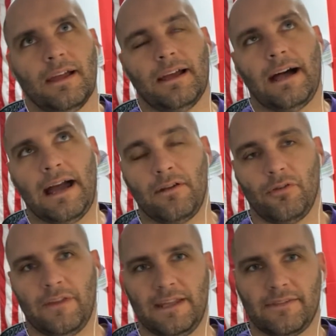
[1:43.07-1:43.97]

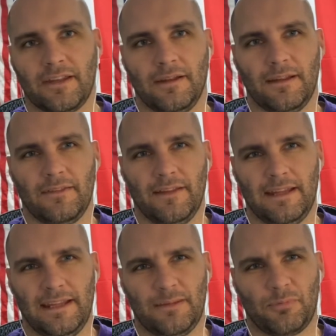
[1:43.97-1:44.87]
know that
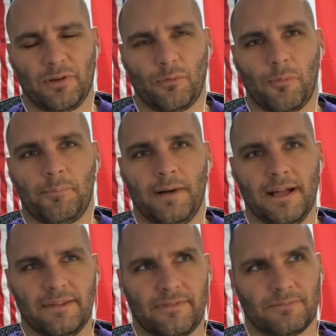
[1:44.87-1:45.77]
he really will
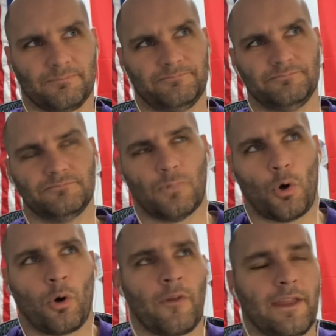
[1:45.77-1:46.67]
bust,
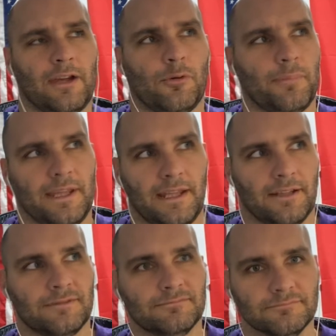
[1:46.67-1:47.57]
or that he'll
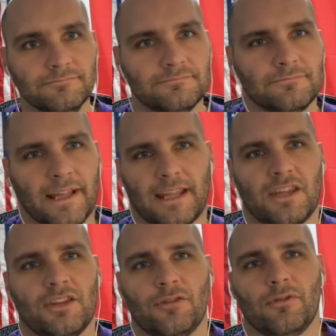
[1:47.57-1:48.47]
be like
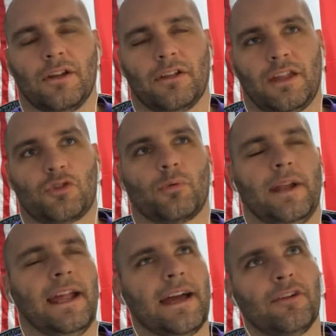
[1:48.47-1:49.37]
huge, like
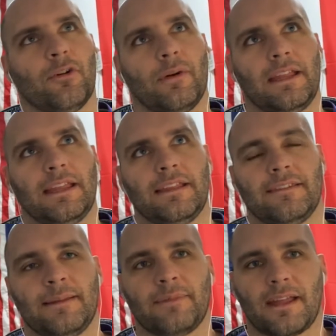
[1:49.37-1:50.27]
great. I don't know. He
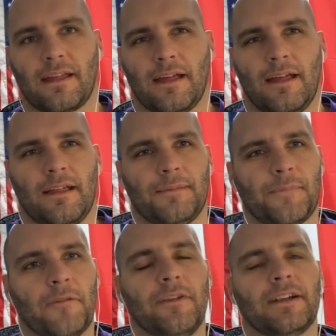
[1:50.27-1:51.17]
seems like
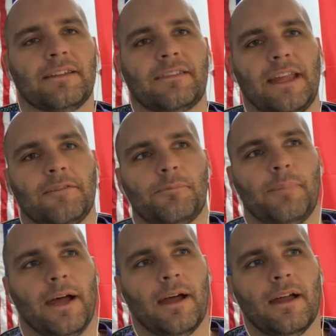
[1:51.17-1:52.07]
a very safe
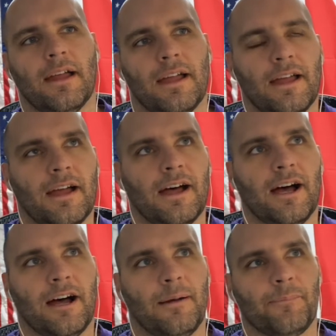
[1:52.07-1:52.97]
bet.
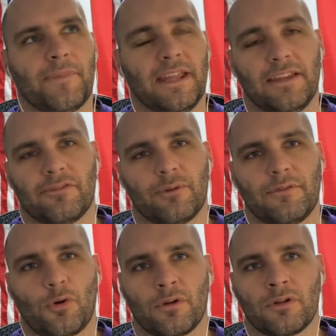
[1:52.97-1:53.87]
The history
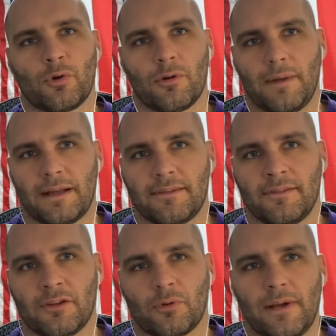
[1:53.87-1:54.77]
of Oregon quarterbacks
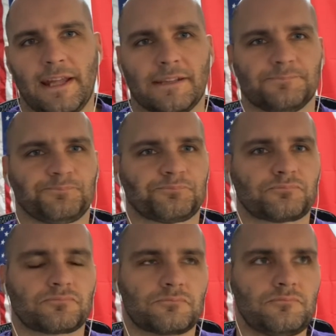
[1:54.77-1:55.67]
isn't great.
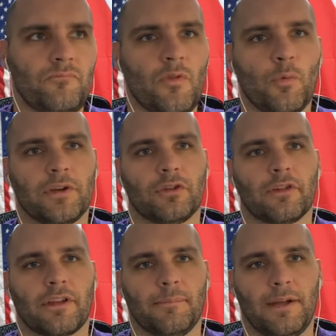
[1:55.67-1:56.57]
When you
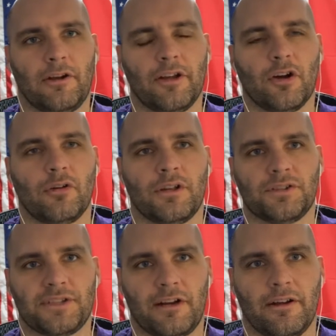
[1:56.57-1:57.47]
look at Mariota and
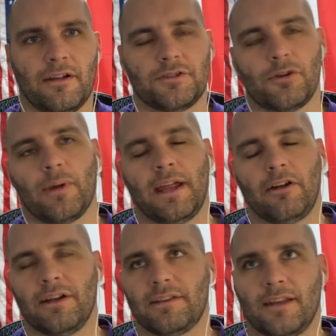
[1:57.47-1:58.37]
Joey
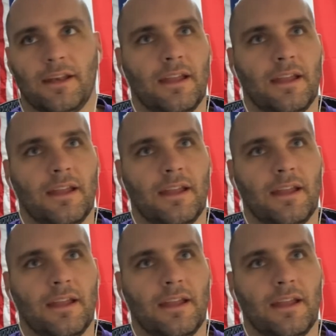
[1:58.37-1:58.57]
Harrington,